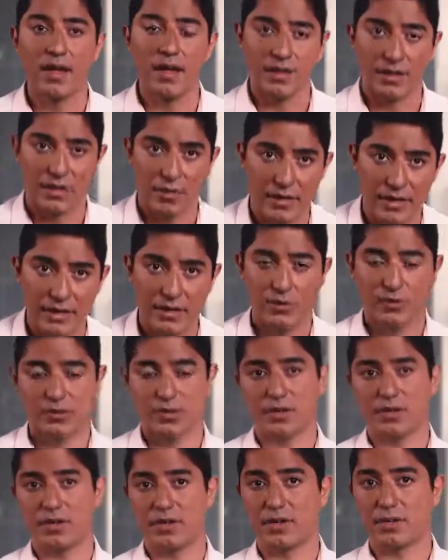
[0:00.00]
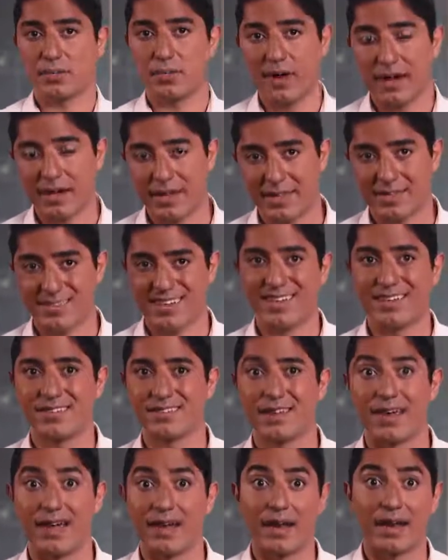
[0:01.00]
They'll make you turn your pockets
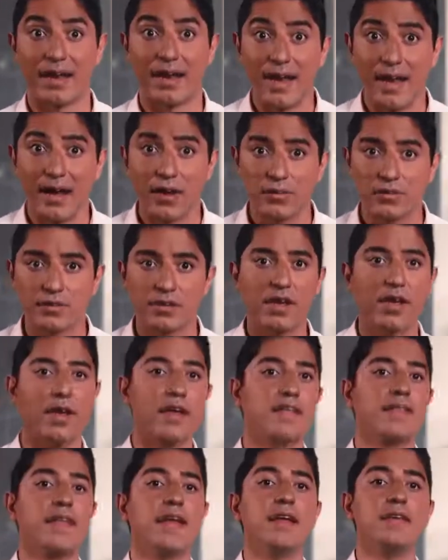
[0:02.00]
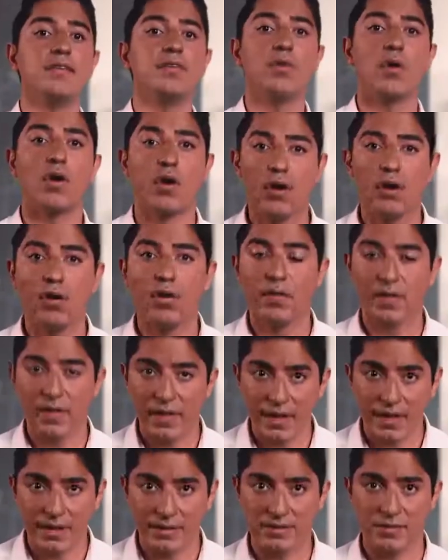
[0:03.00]
inside and out. They do all
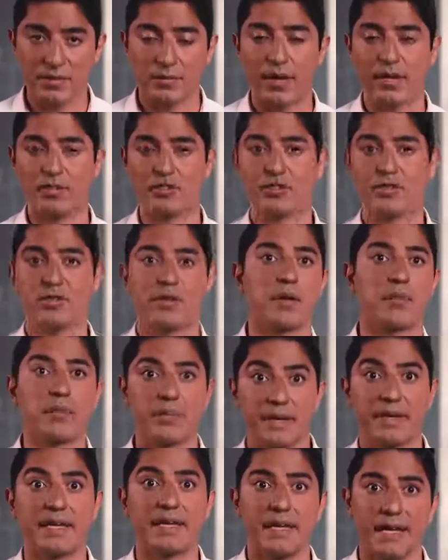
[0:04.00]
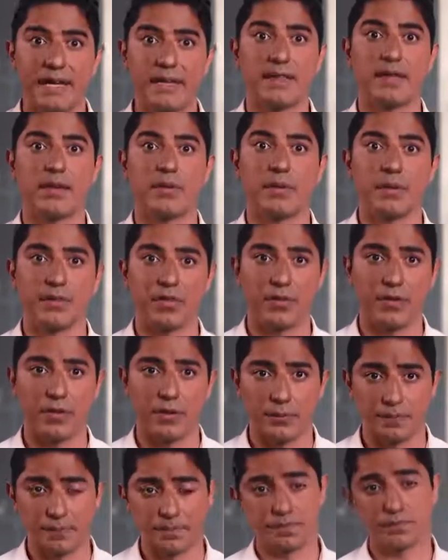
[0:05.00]
this to make sure you're not bringing anything with
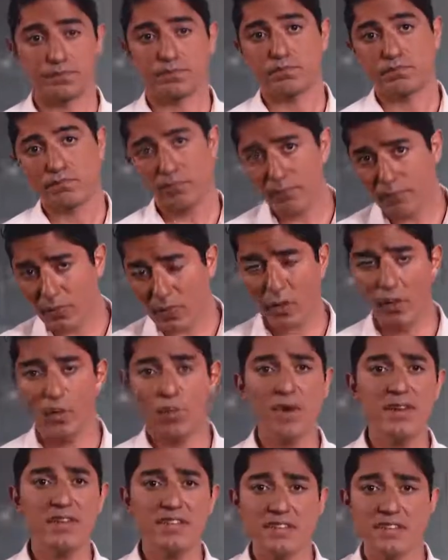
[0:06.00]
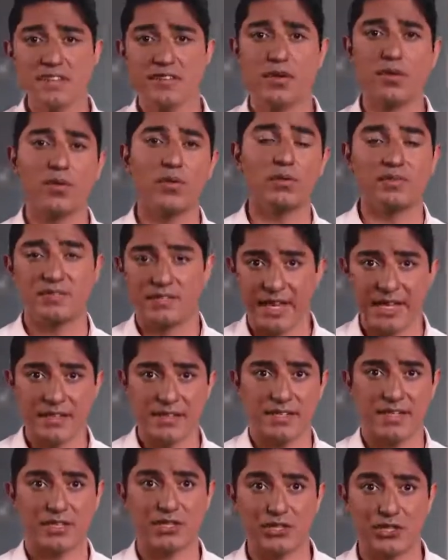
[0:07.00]
you. Once this whole
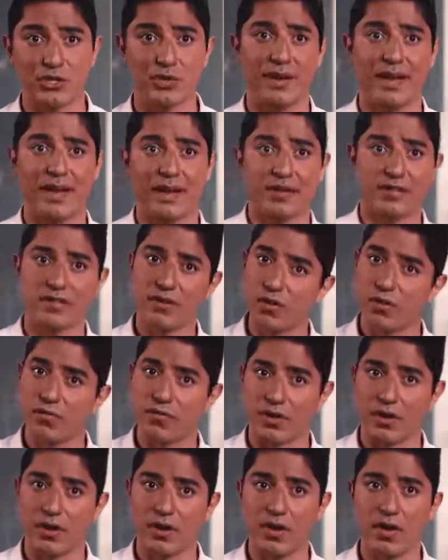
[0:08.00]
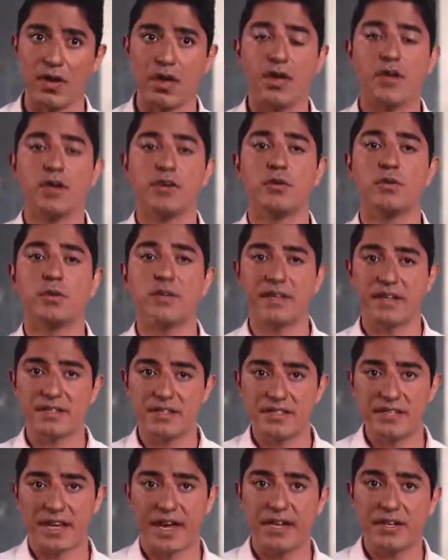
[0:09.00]
dancing charade is over, you will then
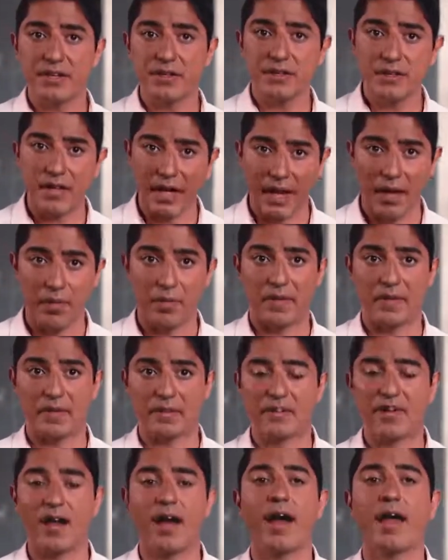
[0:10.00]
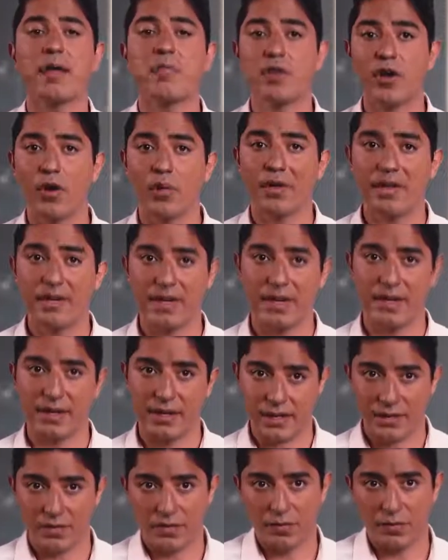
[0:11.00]
sign your name and the time going in
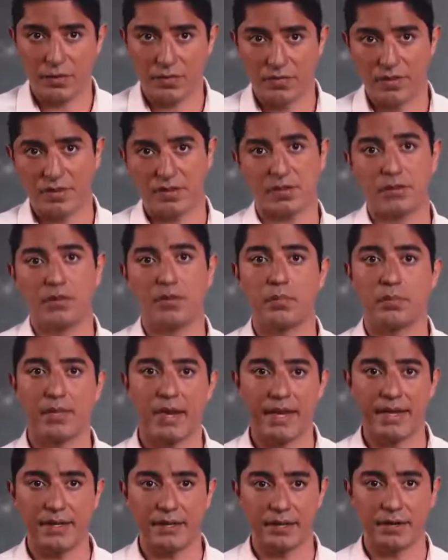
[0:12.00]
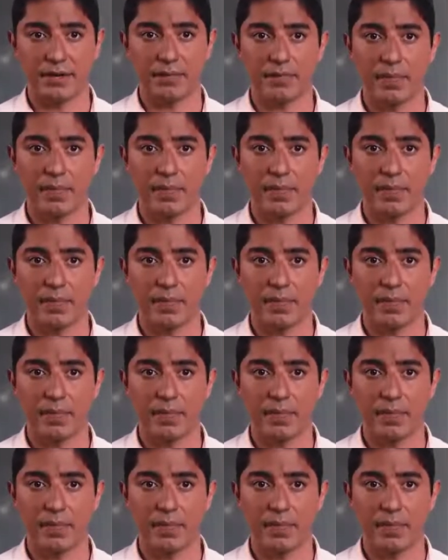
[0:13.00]
into a physical binder.